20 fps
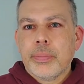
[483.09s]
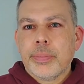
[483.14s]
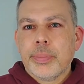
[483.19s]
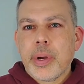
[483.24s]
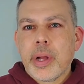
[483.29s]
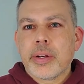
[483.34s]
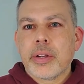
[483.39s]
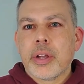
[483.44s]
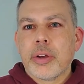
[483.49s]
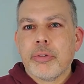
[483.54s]

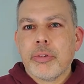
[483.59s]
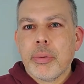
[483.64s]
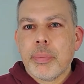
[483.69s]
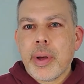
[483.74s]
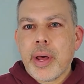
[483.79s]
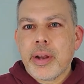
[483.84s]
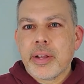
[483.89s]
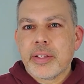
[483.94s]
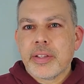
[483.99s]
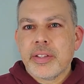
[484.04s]
Practical
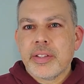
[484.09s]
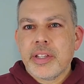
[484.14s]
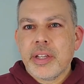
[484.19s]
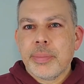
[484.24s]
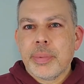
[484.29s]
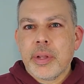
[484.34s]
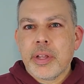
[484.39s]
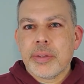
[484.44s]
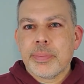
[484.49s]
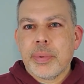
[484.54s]
robotics in C++
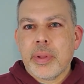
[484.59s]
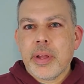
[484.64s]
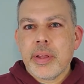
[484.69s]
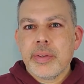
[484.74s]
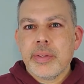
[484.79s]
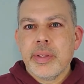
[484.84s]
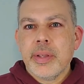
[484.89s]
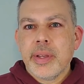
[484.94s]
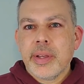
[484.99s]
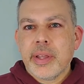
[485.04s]

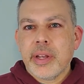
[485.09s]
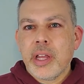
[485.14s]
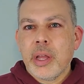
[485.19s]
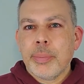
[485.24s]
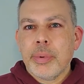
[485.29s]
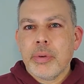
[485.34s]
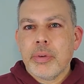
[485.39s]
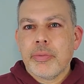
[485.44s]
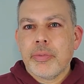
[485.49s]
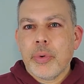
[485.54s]
can help
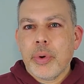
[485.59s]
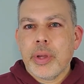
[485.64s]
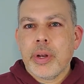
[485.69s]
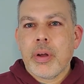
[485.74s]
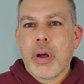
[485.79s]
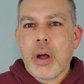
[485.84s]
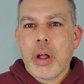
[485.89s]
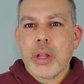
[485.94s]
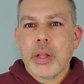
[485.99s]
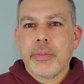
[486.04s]
you avoid
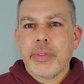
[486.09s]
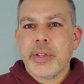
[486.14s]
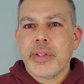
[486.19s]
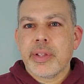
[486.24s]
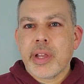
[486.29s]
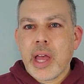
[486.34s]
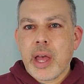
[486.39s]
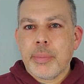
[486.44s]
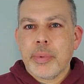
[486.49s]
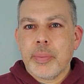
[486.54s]
all of these
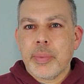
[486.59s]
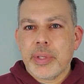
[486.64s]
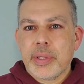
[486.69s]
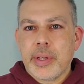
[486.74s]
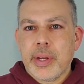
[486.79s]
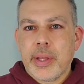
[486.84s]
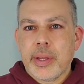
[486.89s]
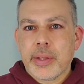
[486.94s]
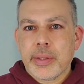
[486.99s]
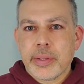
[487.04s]
common
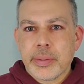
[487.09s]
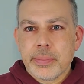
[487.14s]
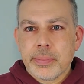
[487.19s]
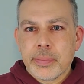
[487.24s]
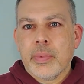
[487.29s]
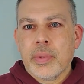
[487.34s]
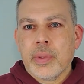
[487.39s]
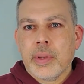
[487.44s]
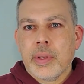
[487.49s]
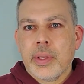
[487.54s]
mistakes.
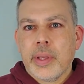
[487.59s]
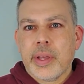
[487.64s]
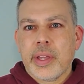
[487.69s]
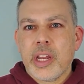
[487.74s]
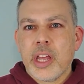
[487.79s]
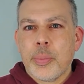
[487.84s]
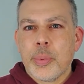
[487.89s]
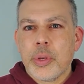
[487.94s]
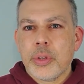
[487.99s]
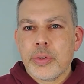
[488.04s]
It can
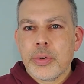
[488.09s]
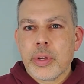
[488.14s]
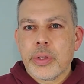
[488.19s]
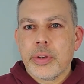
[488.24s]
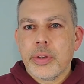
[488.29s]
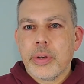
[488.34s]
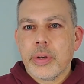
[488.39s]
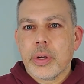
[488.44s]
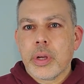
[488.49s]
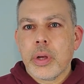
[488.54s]
help you
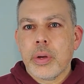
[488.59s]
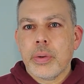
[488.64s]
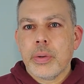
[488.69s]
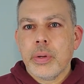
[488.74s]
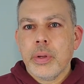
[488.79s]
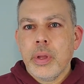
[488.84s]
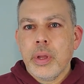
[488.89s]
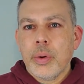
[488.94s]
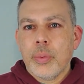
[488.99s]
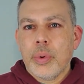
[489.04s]
structure your code
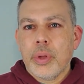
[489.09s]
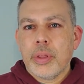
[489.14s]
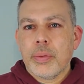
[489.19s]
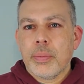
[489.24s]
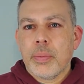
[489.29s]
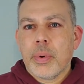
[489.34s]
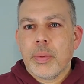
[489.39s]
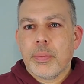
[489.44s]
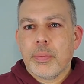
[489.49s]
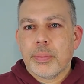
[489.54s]
with
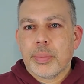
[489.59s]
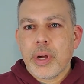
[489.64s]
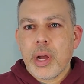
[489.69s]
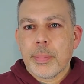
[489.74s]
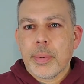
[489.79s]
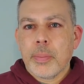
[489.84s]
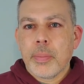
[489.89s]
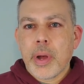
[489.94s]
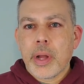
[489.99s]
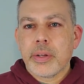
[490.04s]

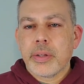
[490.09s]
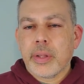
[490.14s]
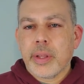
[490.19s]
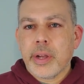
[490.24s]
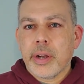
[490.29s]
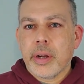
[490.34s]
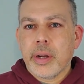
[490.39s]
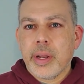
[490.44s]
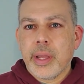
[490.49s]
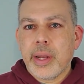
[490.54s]
proper
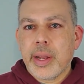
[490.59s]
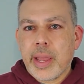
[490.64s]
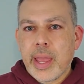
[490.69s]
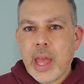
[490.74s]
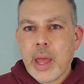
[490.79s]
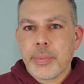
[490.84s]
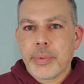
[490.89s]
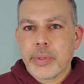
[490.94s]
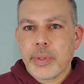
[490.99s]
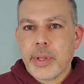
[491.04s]
modularity and
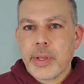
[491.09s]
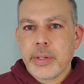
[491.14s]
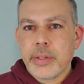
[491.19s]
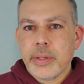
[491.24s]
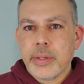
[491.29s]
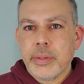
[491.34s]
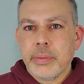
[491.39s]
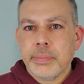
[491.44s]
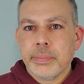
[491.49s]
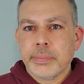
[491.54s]

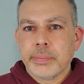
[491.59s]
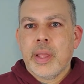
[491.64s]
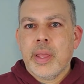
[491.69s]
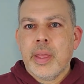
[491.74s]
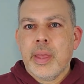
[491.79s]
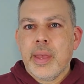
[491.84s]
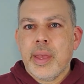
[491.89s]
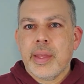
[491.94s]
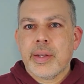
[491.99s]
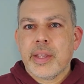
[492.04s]
encapsulation,
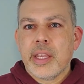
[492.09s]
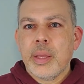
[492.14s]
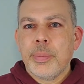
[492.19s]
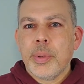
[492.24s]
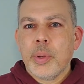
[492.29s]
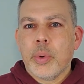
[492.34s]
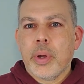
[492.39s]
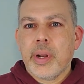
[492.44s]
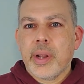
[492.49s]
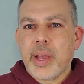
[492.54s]
and keep
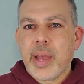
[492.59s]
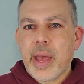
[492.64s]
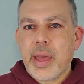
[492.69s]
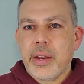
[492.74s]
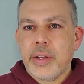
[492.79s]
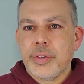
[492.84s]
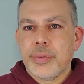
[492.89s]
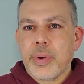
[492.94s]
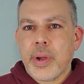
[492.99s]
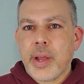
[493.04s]
you on a
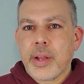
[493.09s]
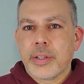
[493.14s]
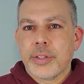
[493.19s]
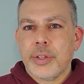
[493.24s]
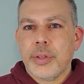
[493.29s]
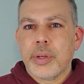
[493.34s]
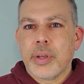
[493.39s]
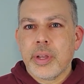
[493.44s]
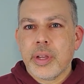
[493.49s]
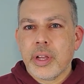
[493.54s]
guided track so
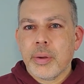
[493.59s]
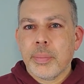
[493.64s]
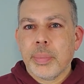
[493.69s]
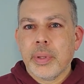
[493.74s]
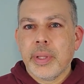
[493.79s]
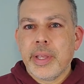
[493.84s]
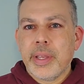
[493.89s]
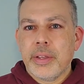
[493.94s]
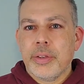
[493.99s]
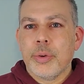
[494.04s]
you can
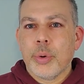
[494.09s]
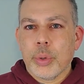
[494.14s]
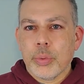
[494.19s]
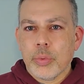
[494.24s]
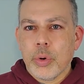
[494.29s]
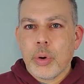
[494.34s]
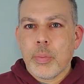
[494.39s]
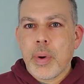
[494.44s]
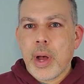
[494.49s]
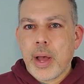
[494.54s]
complete your
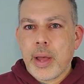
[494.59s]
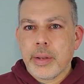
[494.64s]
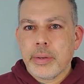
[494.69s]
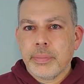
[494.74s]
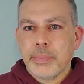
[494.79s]
robot.